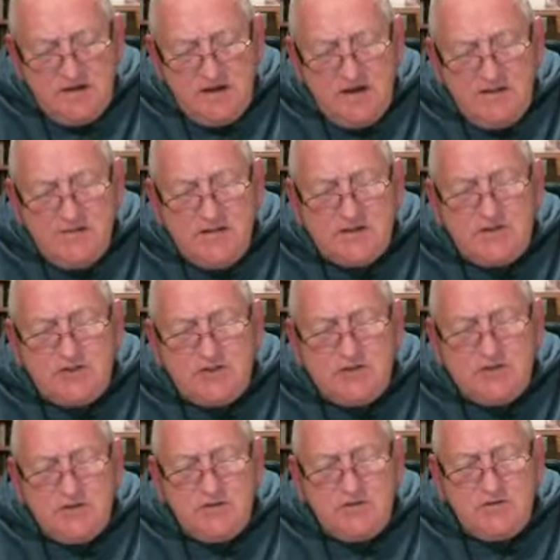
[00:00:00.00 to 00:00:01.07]
and that
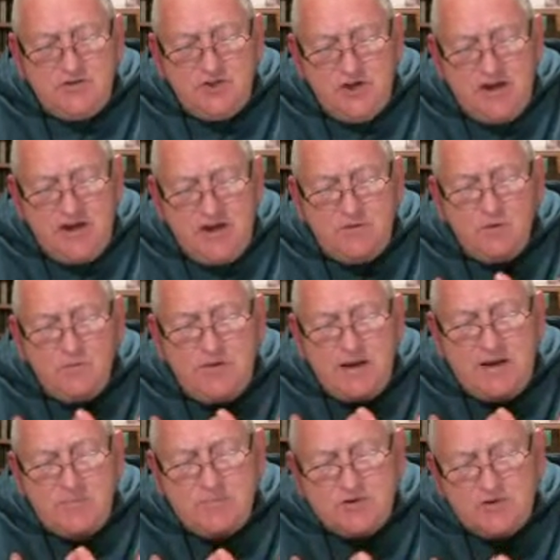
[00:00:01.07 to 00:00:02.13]
Jane will
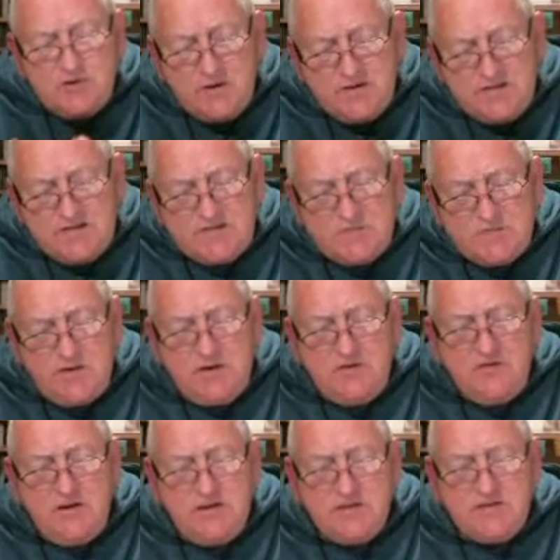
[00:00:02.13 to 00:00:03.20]
be able to
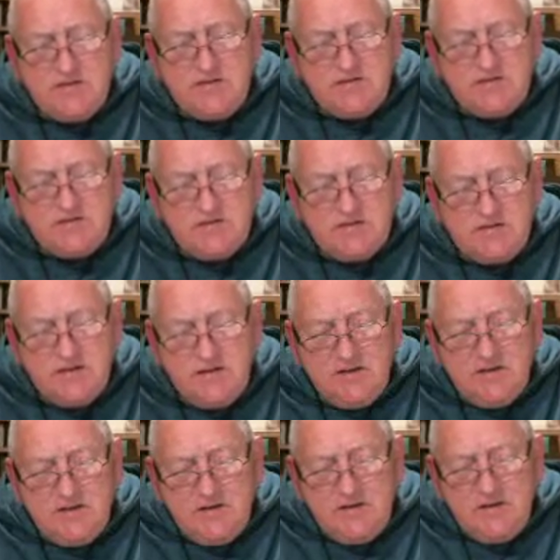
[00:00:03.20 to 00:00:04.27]
experience
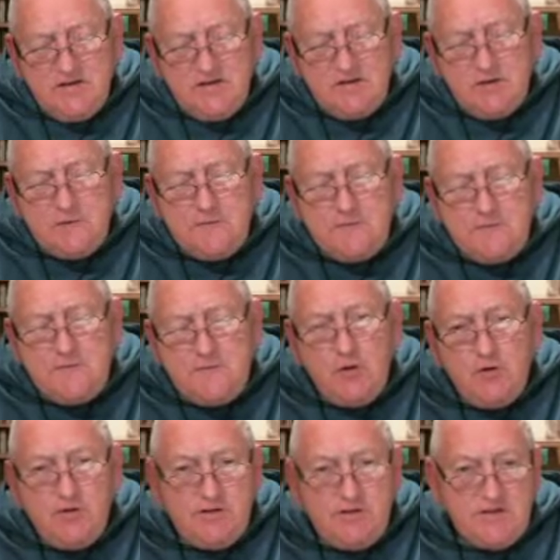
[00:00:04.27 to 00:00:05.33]
the
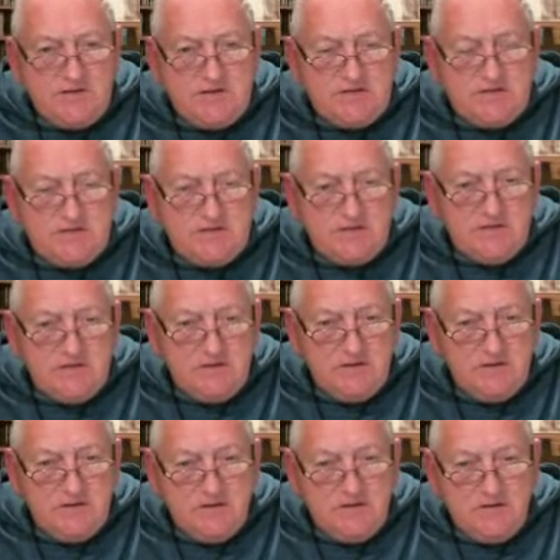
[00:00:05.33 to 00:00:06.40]
fullness
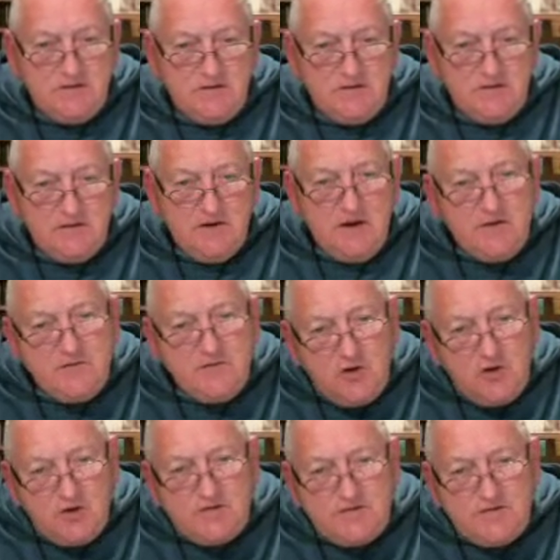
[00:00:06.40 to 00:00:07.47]
of
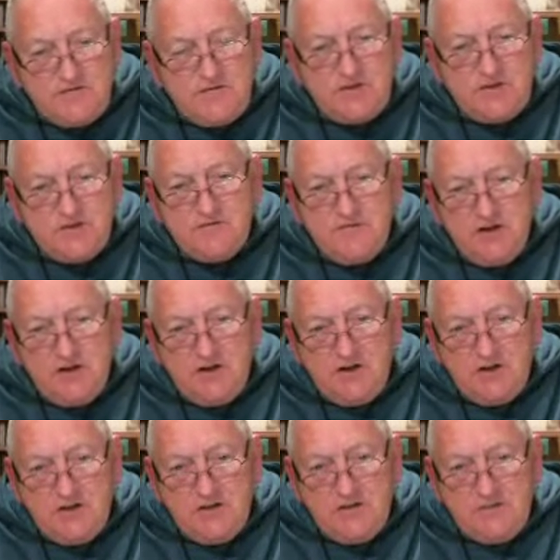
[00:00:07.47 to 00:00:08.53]
God's vision for
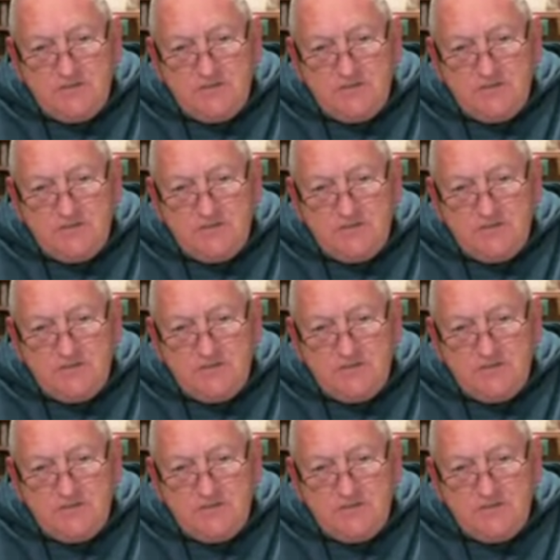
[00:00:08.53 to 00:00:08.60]
her.